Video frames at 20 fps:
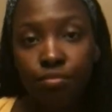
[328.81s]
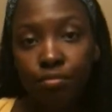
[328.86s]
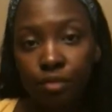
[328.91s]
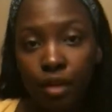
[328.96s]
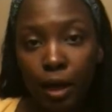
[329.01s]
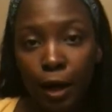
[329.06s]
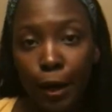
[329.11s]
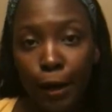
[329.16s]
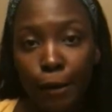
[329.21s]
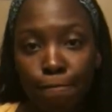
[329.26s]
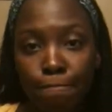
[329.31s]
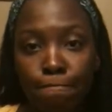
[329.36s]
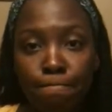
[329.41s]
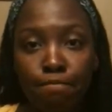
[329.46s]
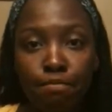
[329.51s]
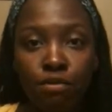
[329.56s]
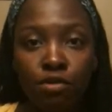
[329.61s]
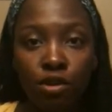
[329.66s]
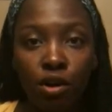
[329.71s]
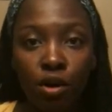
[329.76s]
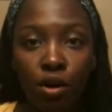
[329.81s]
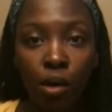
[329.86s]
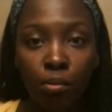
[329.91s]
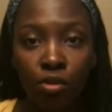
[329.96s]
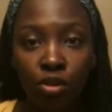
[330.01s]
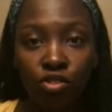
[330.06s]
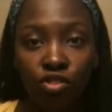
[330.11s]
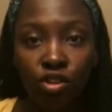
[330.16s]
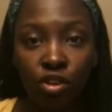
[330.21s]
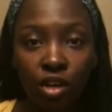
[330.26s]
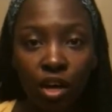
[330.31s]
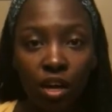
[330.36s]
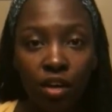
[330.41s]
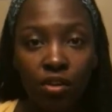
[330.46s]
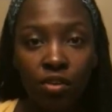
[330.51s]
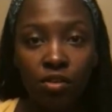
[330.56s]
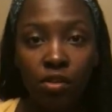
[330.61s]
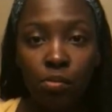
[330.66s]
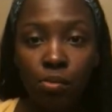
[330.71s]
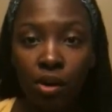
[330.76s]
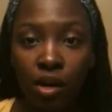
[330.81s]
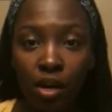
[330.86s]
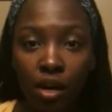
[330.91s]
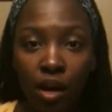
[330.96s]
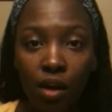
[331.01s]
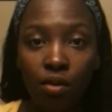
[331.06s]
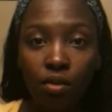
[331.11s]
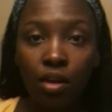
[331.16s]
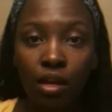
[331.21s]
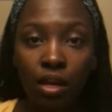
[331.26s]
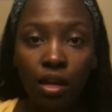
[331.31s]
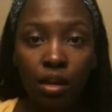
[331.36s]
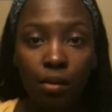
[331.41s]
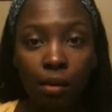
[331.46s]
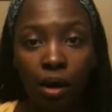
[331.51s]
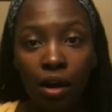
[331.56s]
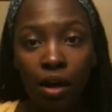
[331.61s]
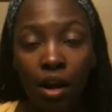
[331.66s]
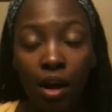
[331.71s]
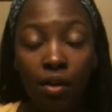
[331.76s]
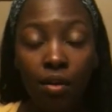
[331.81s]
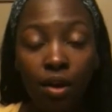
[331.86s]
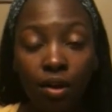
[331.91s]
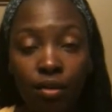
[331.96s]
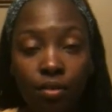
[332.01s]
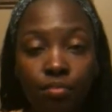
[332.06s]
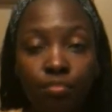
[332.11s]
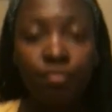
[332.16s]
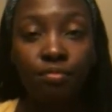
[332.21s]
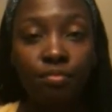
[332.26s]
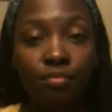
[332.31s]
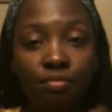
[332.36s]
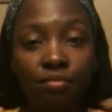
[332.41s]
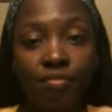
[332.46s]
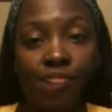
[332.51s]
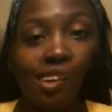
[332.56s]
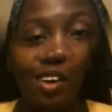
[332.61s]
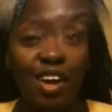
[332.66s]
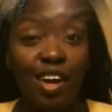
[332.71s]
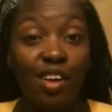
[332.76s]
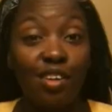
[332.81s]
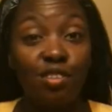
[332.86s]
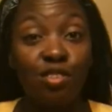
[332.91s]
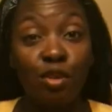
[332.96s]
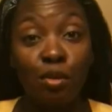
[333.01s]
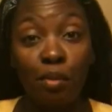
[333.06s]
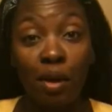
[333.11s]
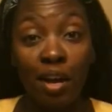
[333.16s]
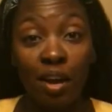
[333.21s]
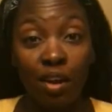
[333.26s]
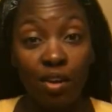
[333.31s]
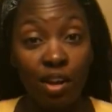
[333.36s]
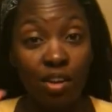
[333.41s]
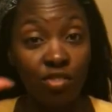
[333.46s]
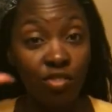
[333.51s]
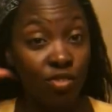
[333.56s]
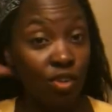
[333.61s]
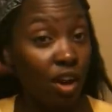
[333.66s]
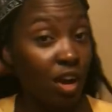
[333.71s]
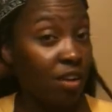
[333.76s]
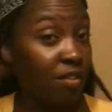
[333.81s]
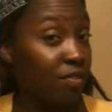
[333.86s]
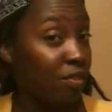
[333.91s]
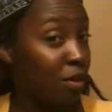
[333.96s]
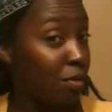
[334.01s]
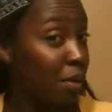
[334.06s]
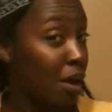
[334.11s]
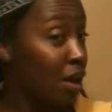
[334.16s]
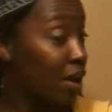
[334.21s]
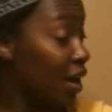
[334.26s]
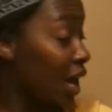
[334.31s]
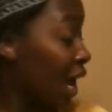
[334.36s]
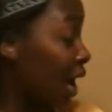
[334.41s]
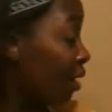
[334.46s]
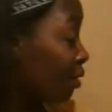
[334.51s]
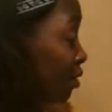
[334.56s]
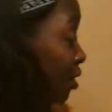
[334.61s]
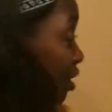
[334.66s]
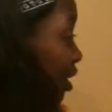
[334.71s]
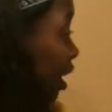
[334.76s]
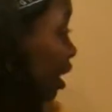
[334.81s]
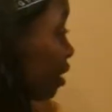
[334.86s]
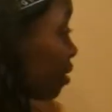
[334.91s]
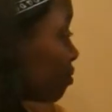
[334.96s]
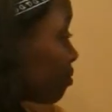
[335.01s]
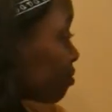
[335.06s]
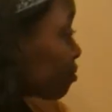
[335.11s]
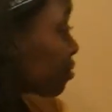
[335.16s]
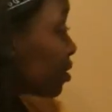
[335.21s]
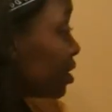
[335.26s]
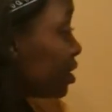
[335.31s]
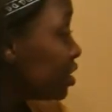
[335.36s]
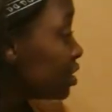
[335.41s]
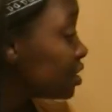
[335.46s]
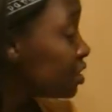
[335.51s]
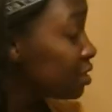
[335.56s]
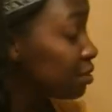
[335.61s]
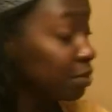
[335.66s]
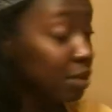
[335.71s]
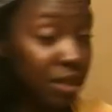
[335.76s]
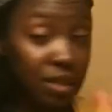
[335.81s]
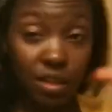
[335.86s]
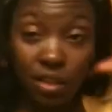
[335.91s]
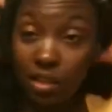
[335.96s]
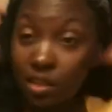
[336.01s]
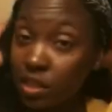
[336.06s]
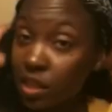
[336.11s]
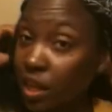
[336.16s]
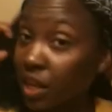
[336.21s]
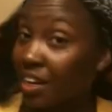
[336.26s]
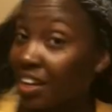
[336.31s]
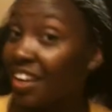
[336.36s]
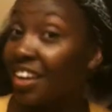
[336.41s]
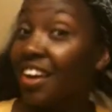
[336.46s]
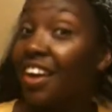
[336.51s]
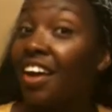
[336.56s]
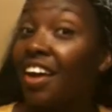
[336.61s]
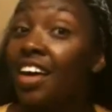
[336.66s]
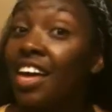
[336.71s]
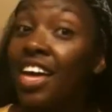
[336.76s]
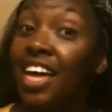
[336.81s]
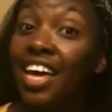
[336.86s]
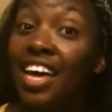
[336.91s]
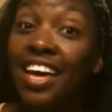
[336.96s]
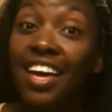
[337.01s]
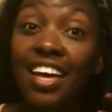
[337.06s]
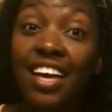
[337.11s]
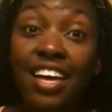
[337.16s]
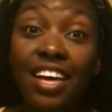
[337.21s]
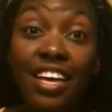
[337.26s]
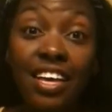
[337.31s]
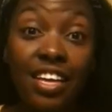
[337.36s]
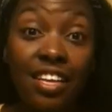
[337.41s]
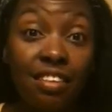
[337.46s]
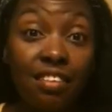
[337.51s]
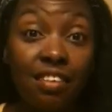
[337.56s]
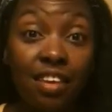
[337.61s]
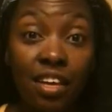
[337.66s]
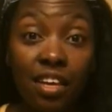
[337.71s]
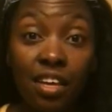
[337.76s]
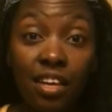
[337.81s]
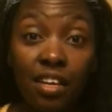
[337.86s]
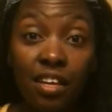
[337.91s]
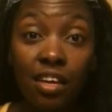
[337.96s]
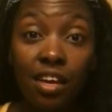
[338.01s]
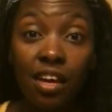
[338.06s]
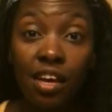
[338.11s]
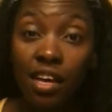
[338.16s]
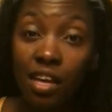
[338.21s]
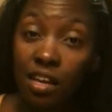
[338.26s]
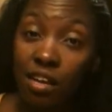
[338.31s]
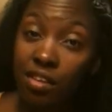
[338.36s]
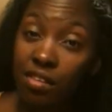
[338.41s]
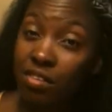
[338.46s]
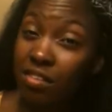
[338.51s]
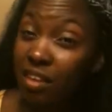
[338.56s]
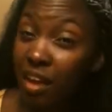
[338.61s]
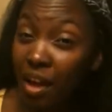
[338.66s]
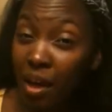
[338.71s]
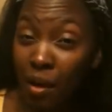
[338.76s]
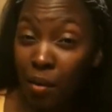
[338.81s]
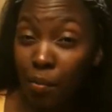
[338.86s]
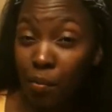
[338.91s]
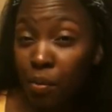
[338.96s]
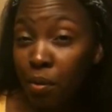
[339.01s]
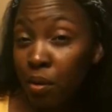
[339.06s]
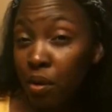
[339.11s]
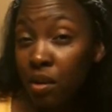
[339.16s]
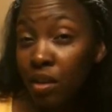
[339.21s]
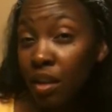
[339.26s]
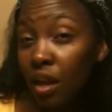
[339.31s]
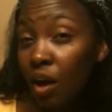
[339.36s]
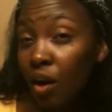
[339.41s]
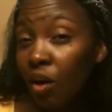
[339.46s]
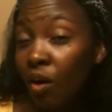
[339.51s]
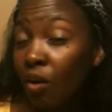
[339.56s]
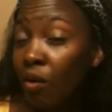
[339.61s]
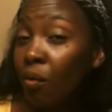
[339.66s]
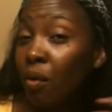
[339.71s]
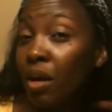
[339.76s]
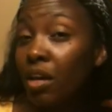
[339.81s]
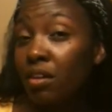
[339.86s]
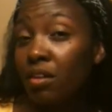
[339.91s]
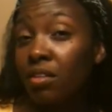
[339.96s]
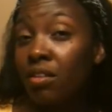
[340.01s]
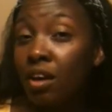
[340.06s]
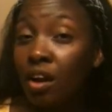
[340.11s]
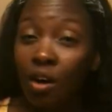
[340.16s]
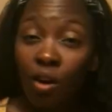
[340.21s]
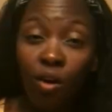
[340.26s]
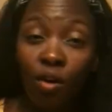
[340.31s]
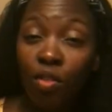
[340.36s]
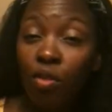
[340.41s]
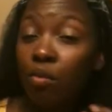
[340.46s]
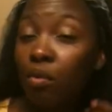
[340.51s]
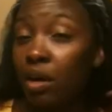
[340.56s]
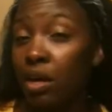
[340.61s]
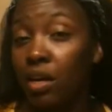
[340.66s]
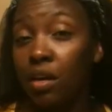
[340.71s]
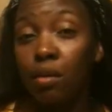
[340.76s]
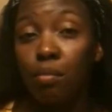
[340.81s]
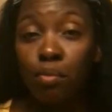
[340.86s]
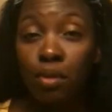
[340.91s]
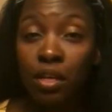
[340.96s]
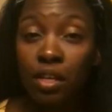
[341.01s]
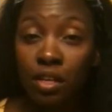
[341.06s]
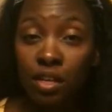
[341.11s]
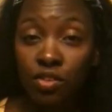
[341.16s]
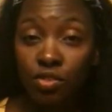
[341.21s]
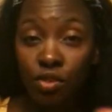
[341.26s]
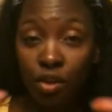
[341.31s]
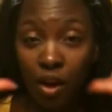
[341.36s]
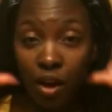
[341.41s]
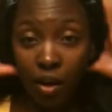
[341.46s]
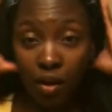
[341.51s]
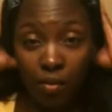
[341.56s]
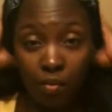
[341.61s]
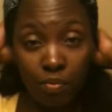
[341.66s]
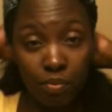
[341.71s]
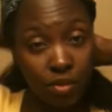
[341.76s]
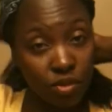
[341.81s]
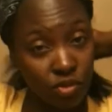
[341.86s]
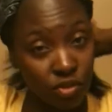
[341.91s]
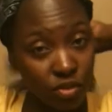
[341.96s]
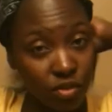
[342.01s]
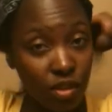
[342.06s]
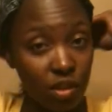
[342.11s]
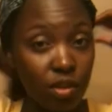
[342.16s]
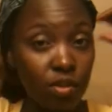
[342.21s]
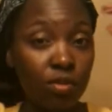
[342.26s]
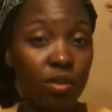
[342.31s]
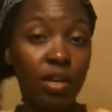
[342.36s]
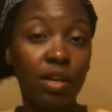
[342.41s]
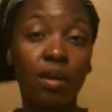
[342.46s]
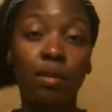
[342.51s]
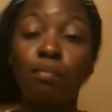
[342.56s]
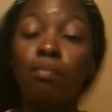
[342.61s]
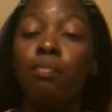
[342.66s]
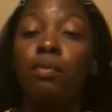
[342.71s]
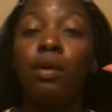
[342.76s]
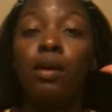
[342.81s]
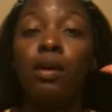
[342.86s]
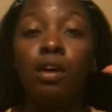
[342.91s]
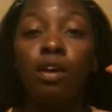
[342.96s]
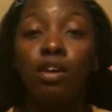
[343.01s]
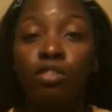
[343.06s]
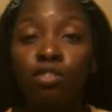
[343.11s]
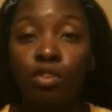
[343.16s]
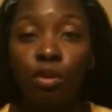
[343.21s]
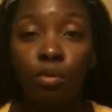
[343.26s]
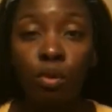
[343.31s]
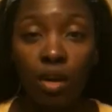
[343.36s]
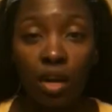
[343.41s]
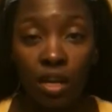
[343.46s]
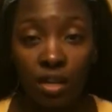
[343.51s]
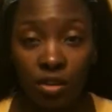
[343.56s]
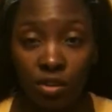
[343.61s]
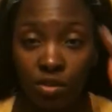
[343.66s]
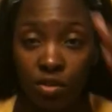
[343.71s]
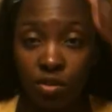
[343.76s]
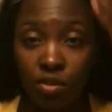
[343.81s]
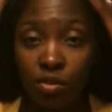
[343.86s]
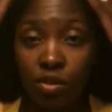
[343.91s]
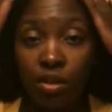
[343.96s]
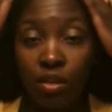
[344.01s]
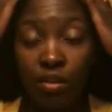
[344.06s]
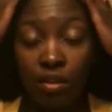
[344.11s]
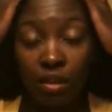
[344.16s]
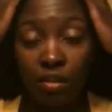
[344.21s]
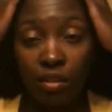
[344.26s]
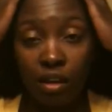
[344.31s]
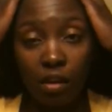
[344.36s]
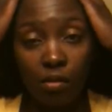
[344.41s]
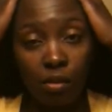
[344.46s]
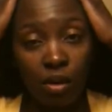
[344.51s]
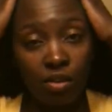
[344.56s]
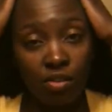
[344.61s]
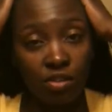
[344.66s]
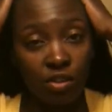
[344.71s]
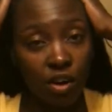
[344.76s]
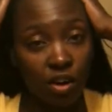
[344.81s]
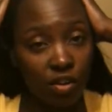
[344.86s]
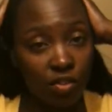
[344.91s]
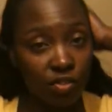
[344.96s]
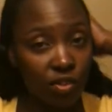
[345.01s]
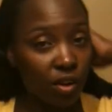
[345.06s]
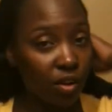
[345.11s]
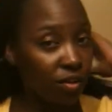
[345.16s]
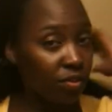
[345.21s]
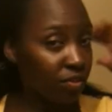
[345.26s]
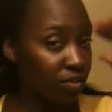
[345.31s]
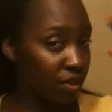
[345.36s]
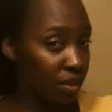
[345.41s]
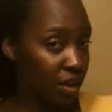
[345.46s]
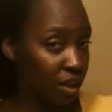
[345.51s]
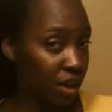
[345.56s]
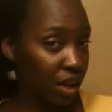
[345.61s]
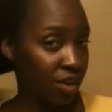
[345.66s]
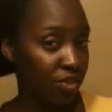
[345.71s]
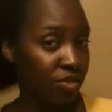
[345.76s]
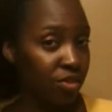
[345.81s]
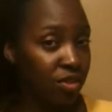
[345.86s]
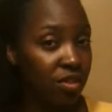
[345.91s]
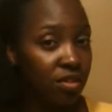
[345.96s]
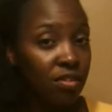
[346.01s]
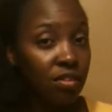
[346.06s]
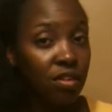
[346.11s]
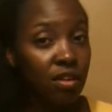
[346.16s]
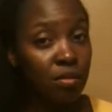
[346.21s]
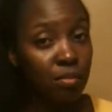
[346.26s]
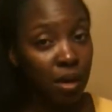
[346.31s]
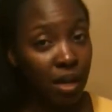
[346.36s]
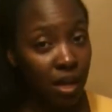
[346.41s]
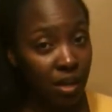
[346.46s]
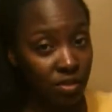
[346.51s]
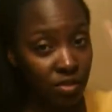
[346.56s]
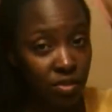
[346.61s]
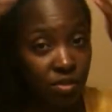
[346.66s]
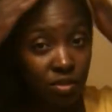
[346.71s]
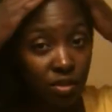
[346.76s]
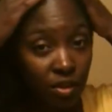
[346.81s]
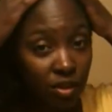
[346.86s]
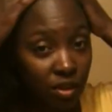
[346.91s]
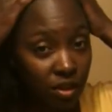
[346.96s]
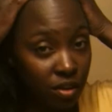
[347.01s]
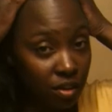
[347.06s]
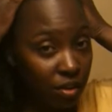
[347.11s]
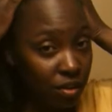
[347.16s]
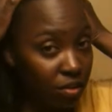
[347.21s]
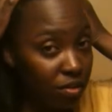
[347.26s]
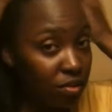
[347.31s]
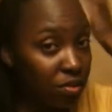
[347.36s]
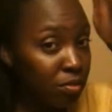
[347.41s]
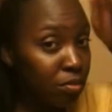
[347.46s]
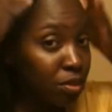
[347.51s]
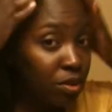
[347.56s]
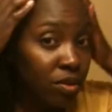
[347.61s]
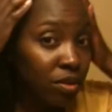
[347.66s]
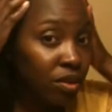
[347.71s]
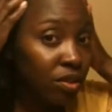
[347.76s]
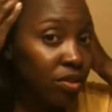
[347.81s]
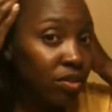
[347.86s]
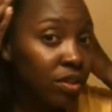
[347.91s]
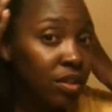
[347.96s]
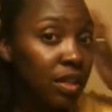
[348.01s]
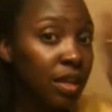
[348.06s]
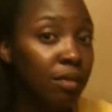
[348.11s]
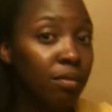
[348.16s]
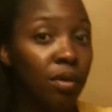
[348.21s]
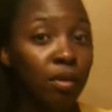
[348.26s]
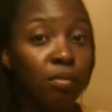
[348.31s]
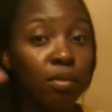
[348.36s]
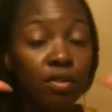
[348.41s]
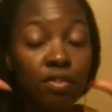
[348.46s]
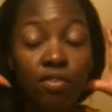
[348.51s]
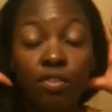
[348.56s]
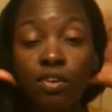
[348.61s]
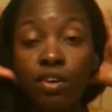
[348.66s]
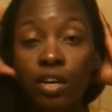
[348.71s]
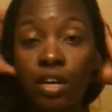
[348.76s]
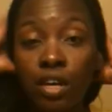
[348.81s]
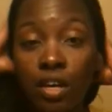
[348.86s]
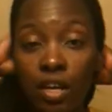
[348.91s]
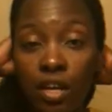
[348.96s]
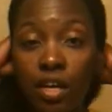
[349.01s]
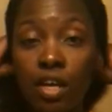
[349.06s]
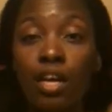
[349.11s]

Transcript: Okay, so I'm going to show you how to do the braid out in about an hour. Okay, so my hair has dried for about an hour now, and this is what it looks like. And it is damp, not all the way completely dry. It's just a little damp. So what I do is I take my scarf off, and as you can see, my edges are a little smoother than they were before.